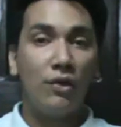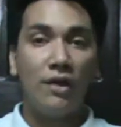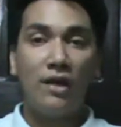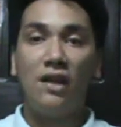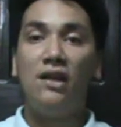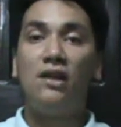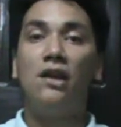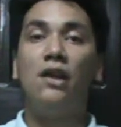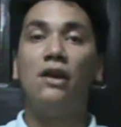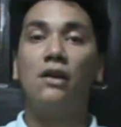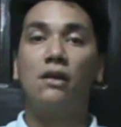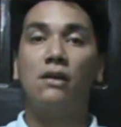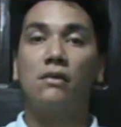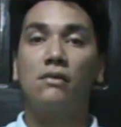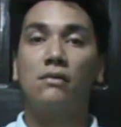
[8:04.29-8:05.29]
than a
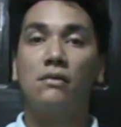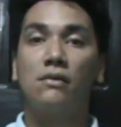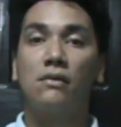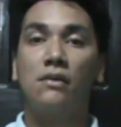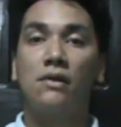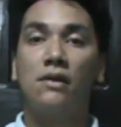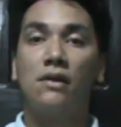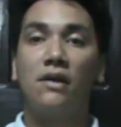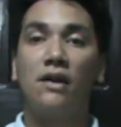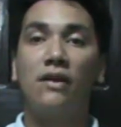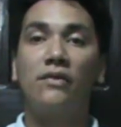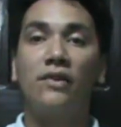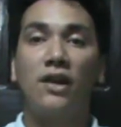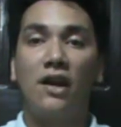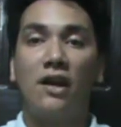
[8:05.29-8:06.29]
year
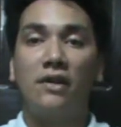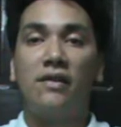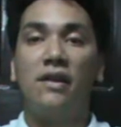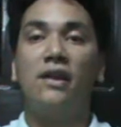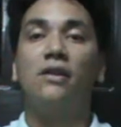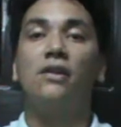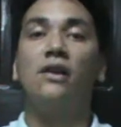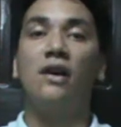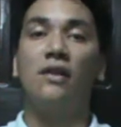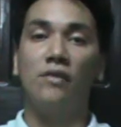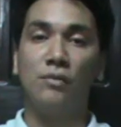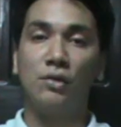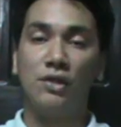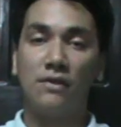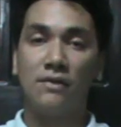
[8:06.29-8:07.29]
of a caretaker
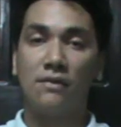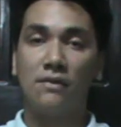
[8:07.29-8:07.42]
government.